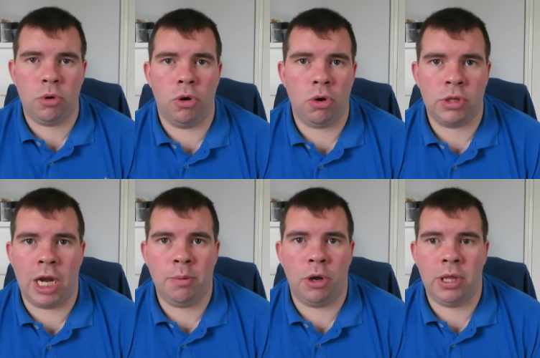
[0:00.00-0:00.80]
Good luck
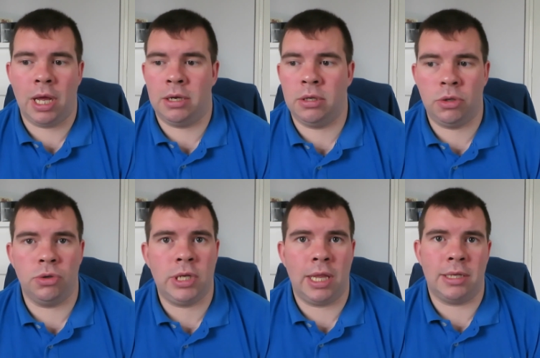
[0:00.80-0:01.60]
to anybody that
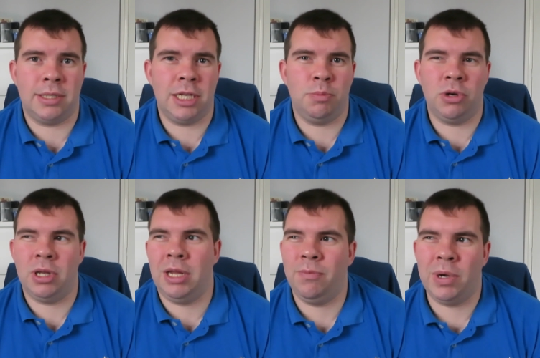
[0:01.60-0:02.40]
does get that stage. But
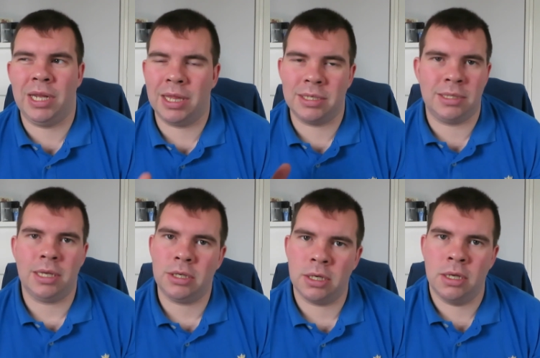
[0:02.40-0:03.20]
even when you get that
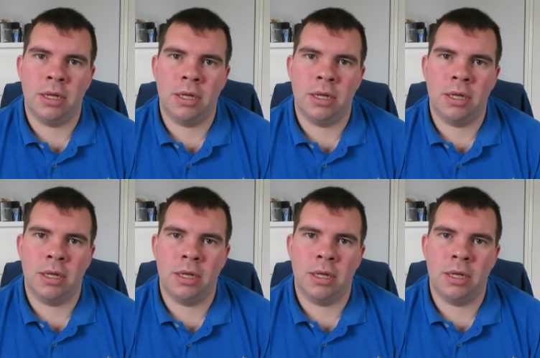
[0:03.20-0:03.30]
stage,